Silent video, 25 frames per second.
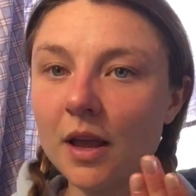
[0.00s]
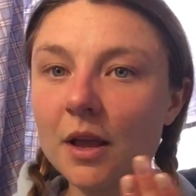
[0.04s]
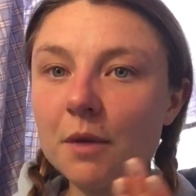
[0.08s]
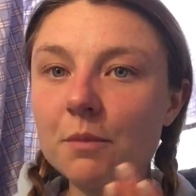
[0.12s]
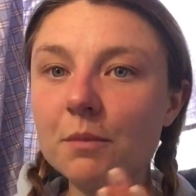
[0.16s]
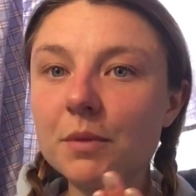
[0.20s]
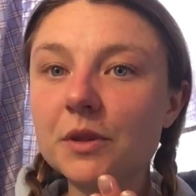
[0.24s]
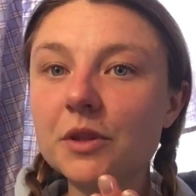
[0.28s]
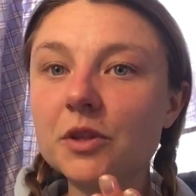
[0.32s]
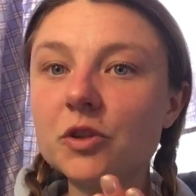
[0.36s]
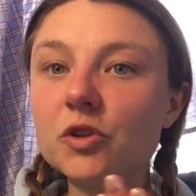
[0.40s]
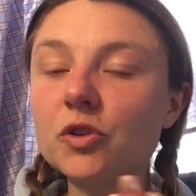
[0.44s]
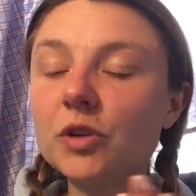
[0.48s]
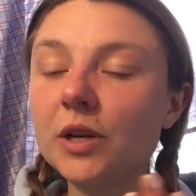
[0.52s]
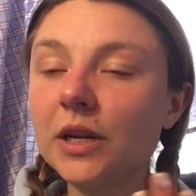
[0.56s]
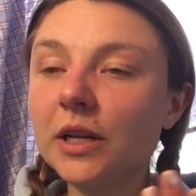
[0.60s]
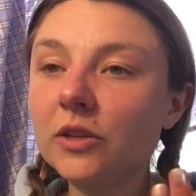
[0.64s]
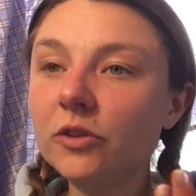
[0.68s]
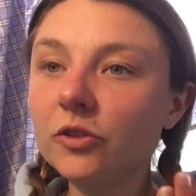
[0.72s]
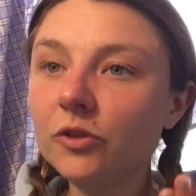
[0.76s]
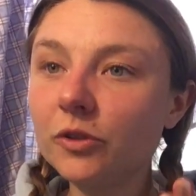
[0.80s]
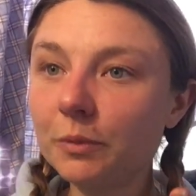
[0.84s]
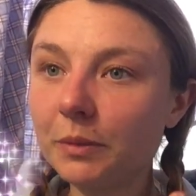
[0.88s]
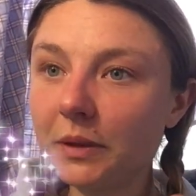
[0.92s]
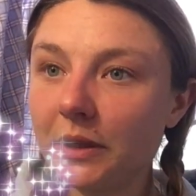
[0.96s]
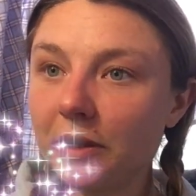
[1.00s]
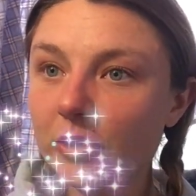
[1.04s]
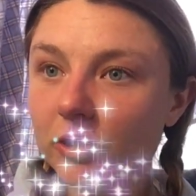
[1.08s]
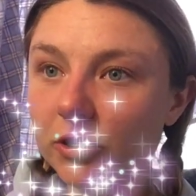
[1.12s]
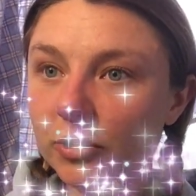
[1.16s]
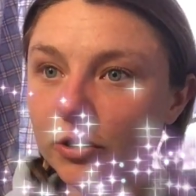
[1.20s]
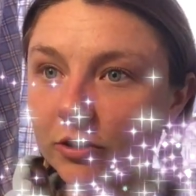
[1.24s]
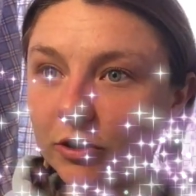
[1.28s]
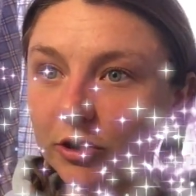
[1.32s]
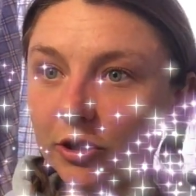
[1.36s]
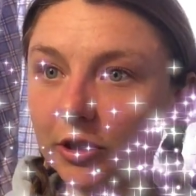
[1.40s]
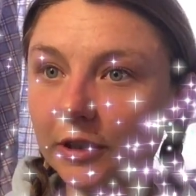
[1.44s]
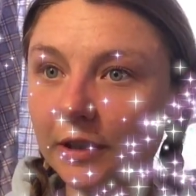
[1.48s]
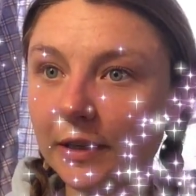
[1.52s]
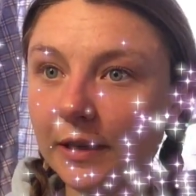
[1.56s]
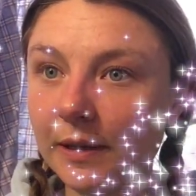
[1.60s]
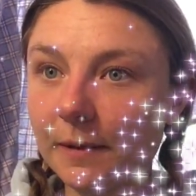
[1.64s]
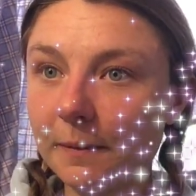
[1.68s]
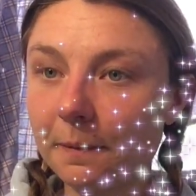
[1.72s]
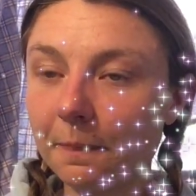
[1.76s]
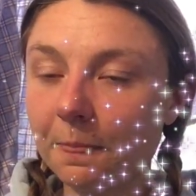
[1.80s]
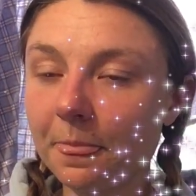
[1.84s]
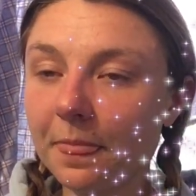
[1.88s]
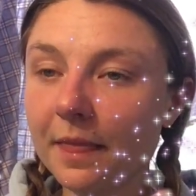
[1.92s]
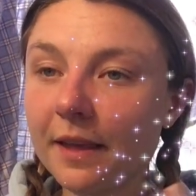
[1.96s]
But the transformation journey
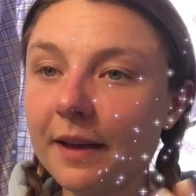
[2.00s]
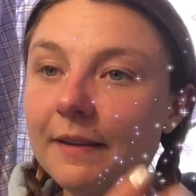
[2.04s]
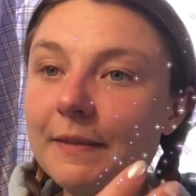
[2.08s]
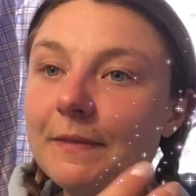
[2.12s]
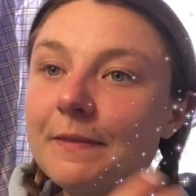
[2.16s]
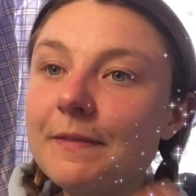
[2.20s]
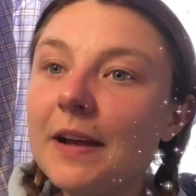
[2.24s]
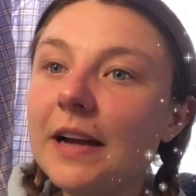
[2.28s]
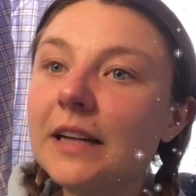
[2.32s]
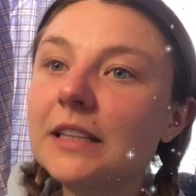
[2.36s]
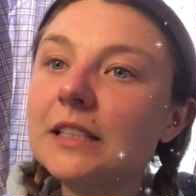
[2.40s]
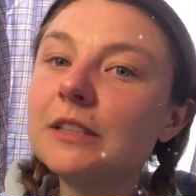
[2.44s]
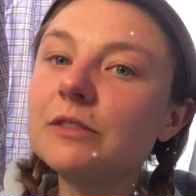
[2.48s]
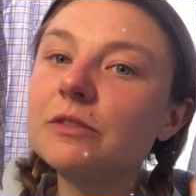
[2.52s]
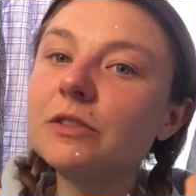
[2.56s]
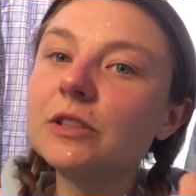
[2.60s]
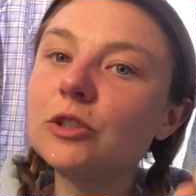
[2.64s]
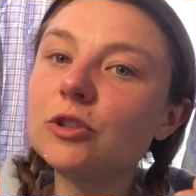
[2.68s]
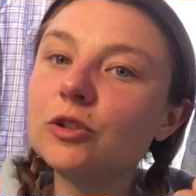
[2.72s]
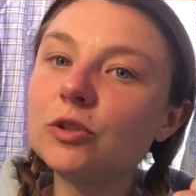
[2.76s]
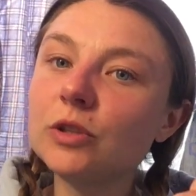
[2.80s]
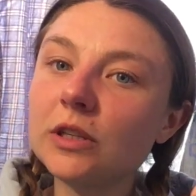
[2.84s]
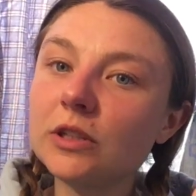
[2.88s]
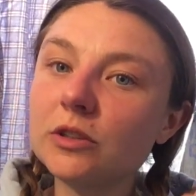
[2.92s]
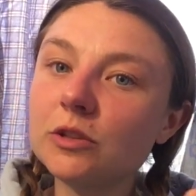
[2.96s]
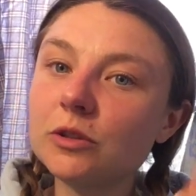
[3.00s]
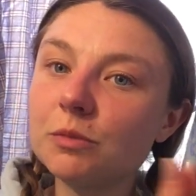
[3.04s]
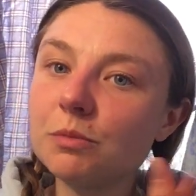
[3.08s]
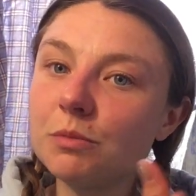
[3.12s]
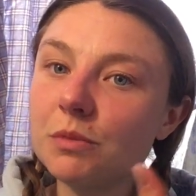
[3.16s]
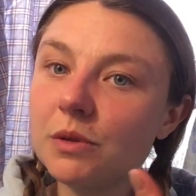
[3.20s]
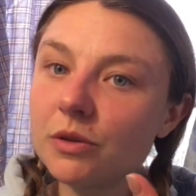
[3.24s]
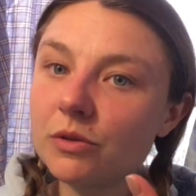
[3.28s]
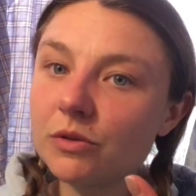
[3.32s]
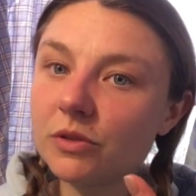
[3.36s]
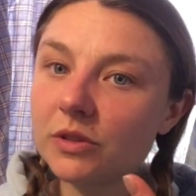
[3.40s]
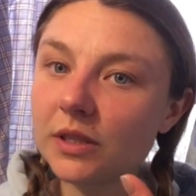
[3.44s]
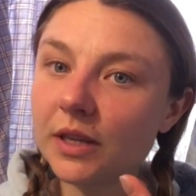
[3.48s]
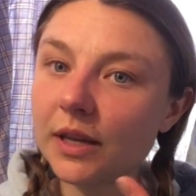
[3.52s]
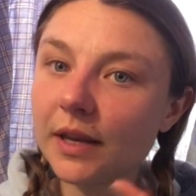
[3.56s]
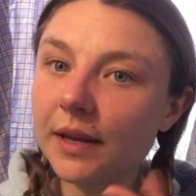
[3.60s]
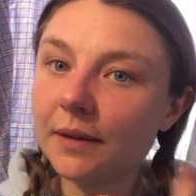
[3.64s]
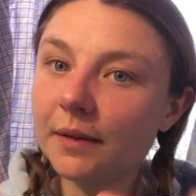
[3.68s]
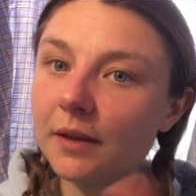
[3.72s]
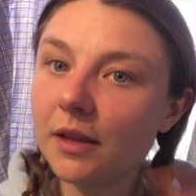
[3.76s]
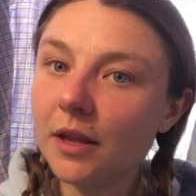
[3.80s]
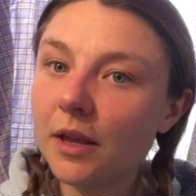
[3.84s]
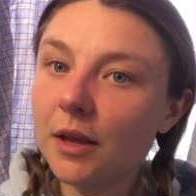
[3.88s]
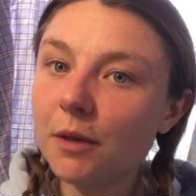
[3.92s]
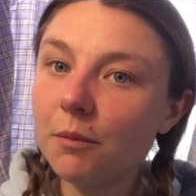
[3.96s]
effectively transmutes it
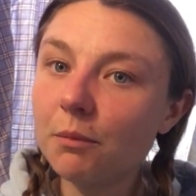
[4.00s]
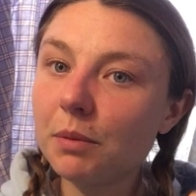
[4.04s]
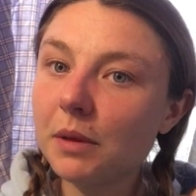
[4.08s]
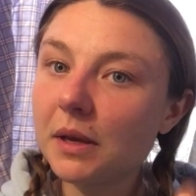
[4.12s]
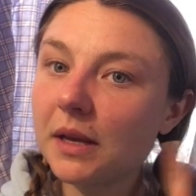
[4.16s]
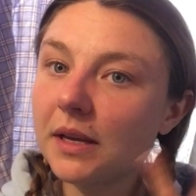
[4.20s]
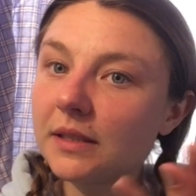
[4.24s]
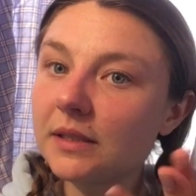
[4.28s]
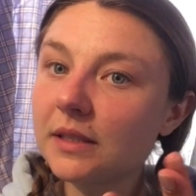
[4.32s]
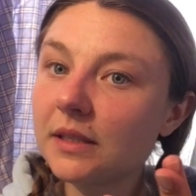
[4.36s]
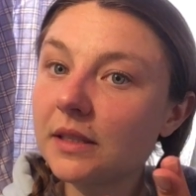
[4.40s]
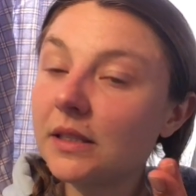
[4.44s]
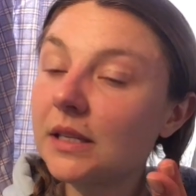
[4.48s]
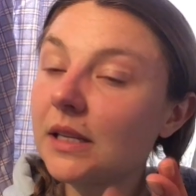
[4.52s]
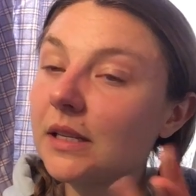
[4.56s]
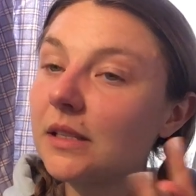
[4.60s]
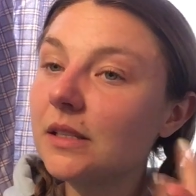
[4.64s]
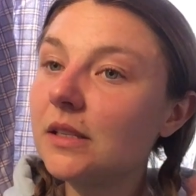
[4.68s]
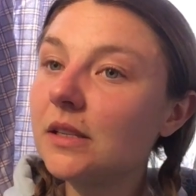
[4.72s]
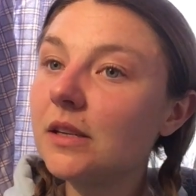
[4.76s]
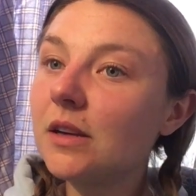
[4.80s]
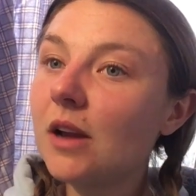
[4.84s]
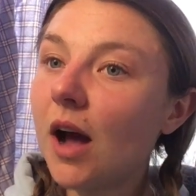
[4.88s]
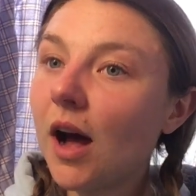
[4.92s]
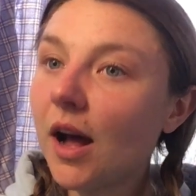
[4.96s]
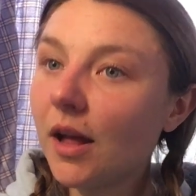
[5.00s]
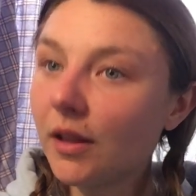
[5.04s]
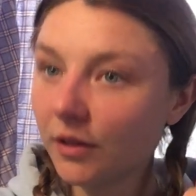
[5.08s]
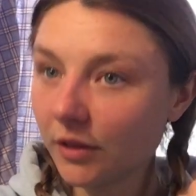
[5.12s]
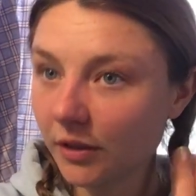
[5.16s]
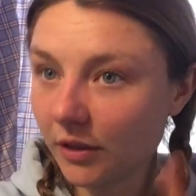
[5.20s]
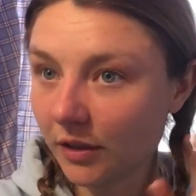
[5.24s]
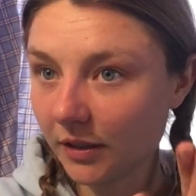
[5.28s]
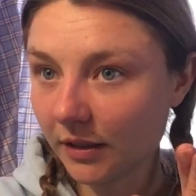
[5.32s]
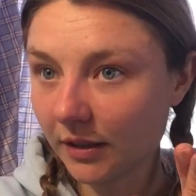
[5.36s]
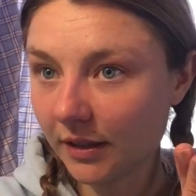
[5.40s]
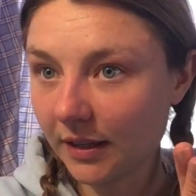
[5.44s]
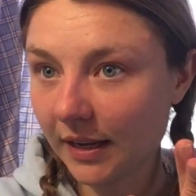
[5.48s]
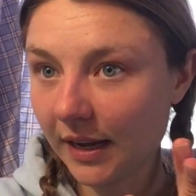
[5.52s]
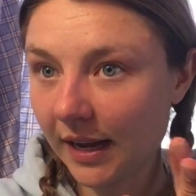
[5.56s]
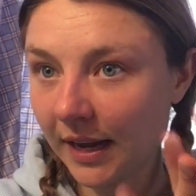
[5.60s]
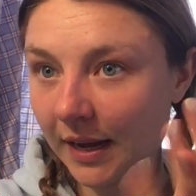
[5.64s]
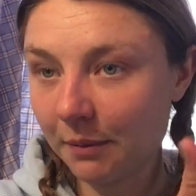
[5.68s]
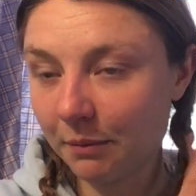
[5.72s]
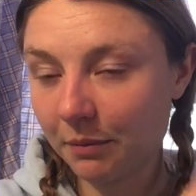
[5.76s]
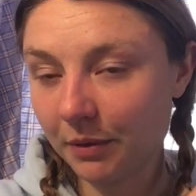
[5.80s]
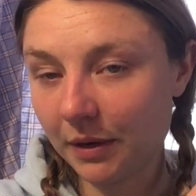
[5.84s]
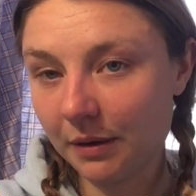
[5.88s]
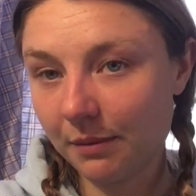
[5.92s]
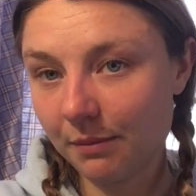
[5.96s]
because it does not look
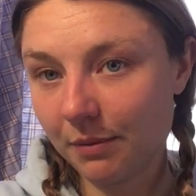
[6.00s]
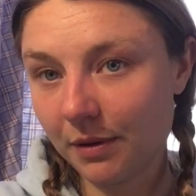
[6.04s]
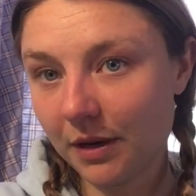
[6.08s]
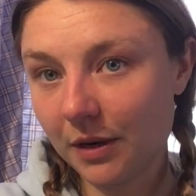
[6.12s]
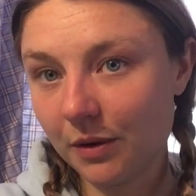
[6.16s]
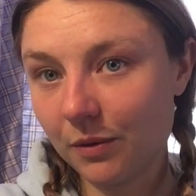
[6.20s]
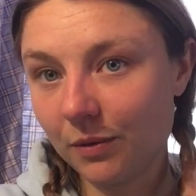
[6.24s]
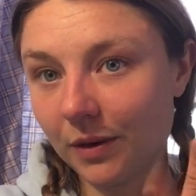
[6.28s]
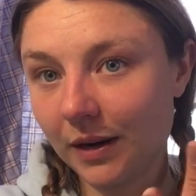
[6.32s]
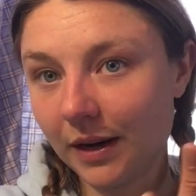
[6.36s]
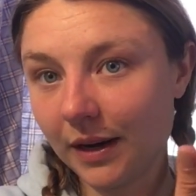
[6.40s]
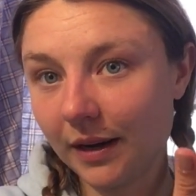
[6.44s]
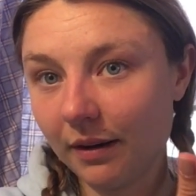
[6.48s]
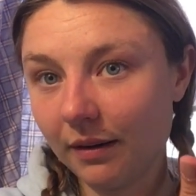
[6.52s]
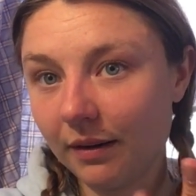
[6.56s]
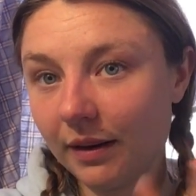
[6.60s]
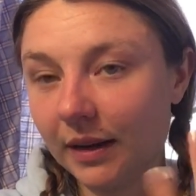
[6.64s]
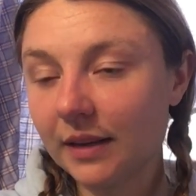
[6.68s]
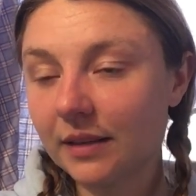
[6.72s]
at brain-body wiring.